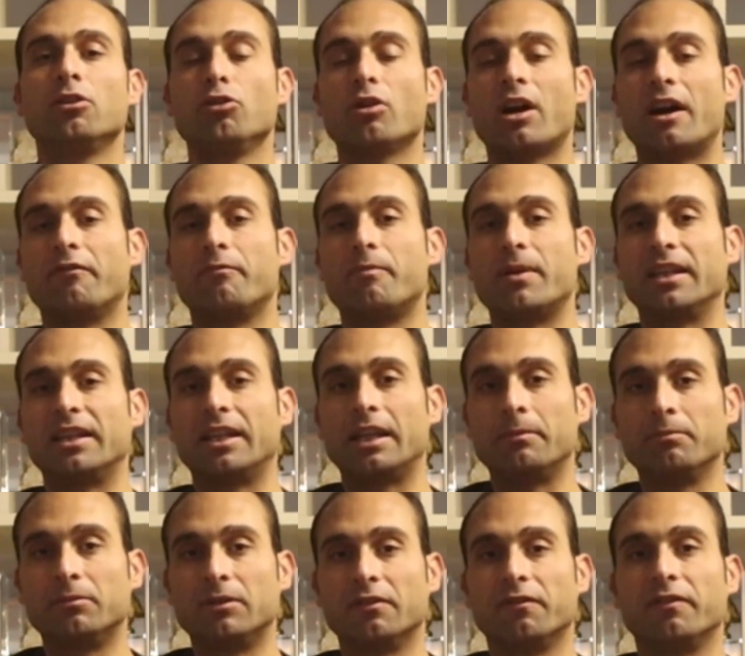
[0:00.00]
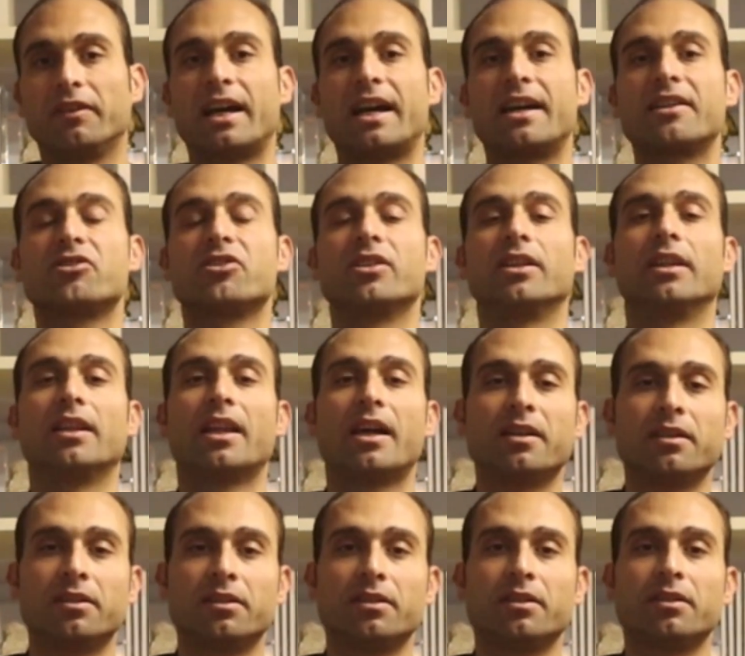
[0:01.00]
You have many empty flats in
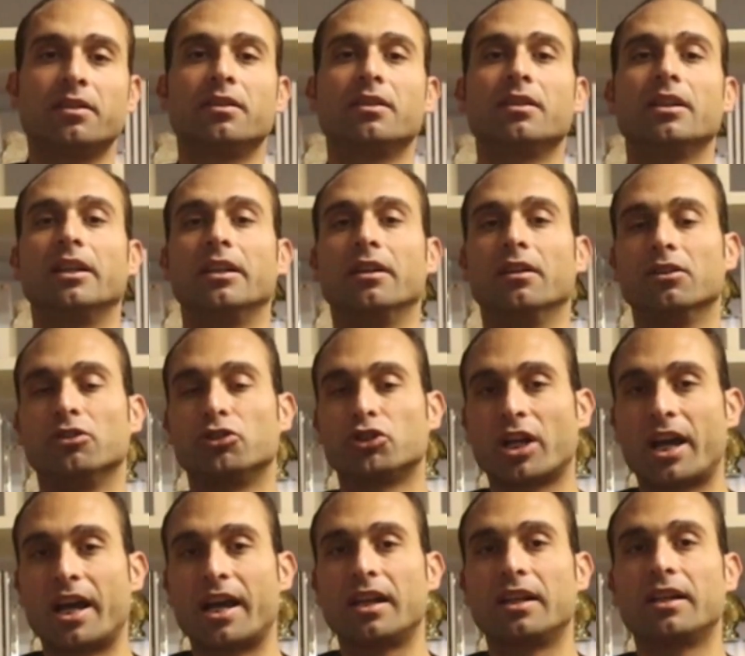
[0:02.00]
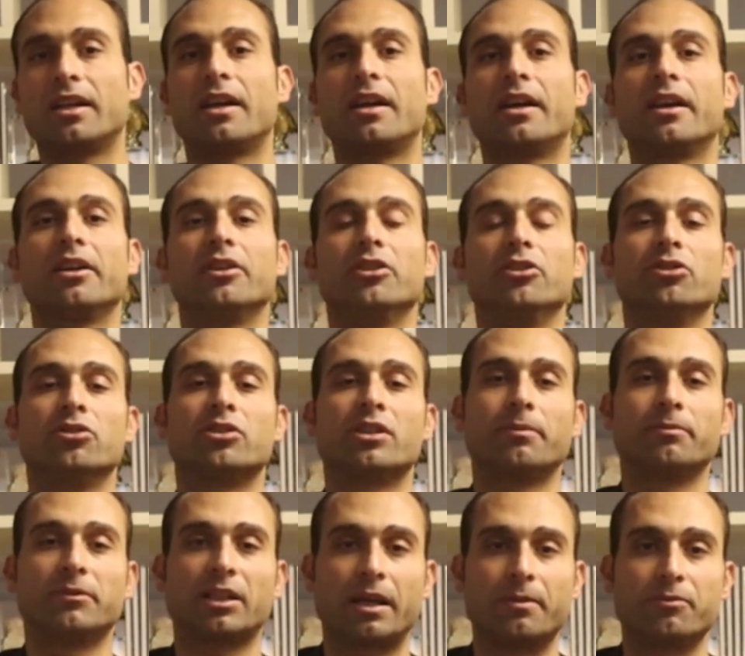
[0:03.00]
London, in China,
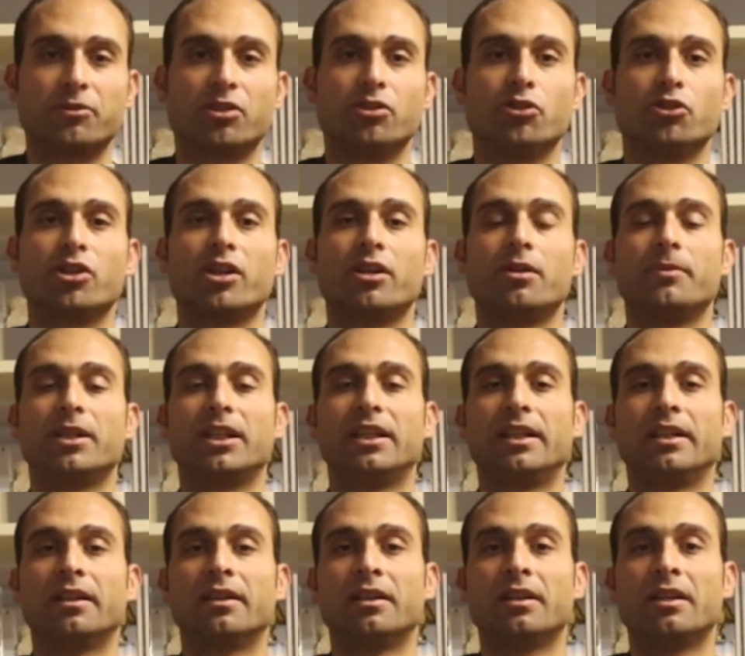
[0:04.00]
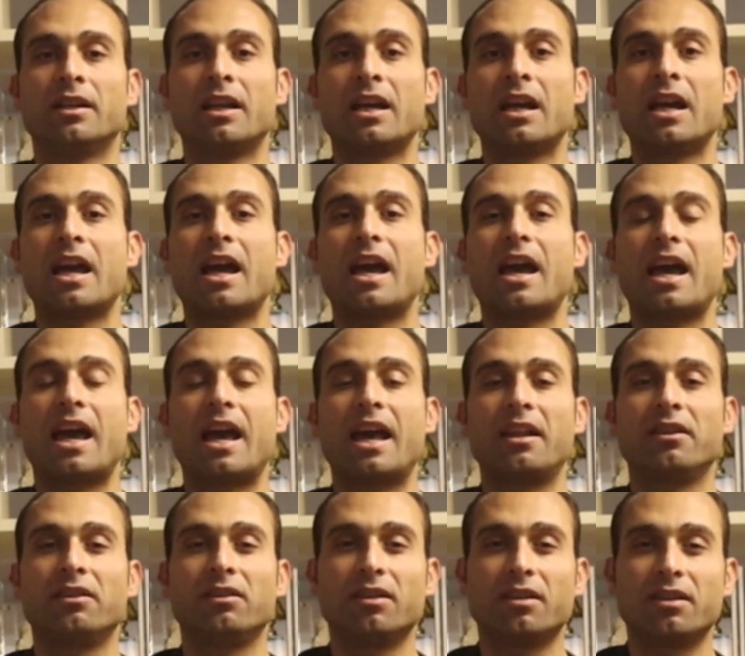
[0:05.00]
sometimes in Germany,
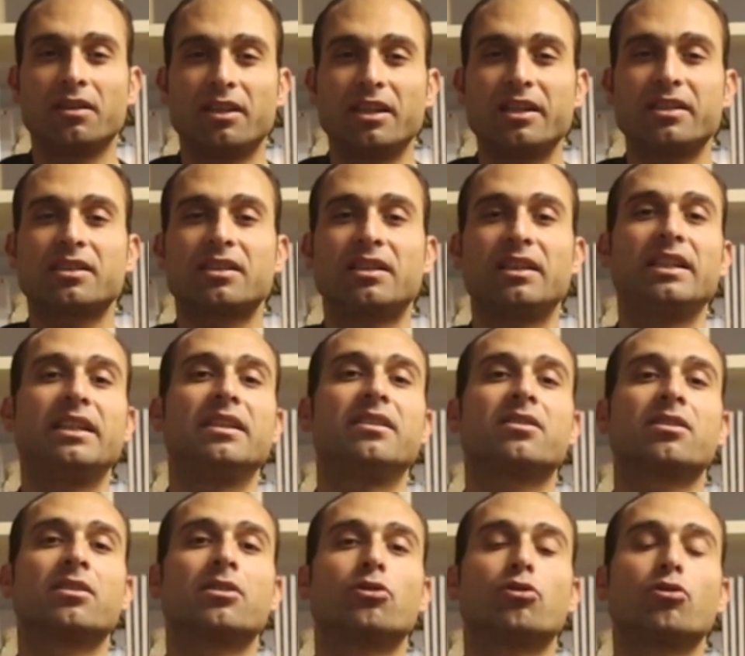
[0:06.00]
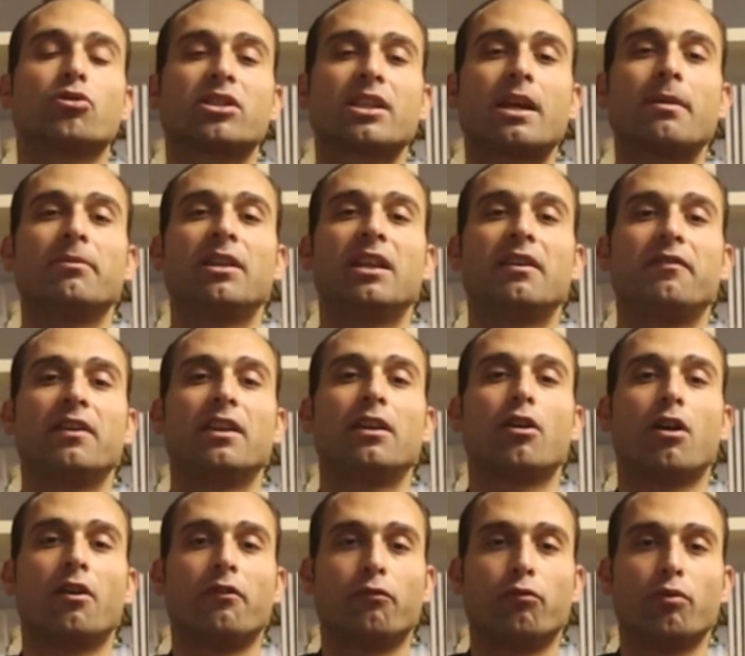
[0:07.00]
and this leads to some level
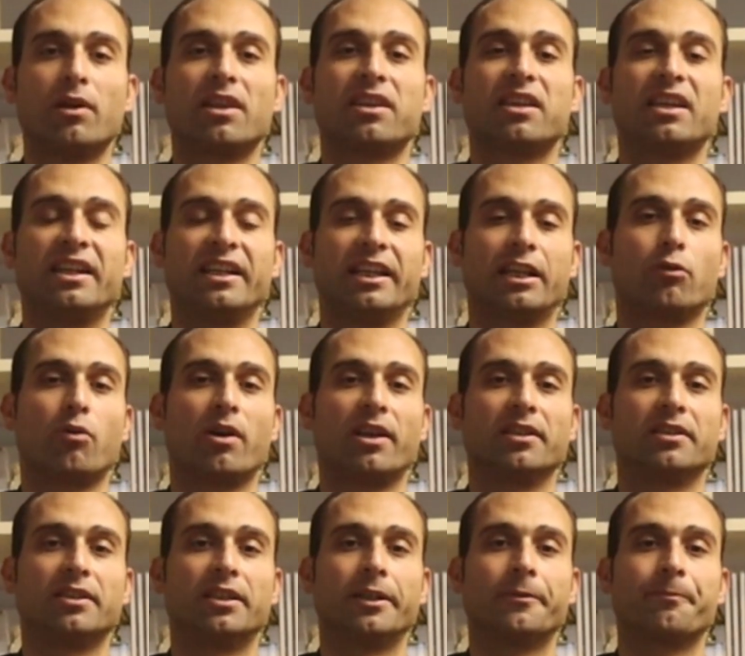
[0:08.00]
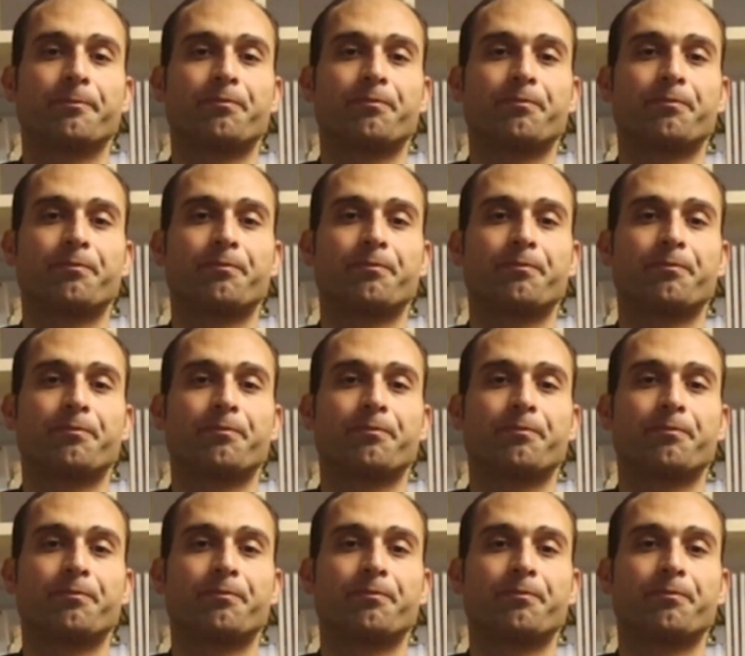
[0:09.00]
of wealth inequality.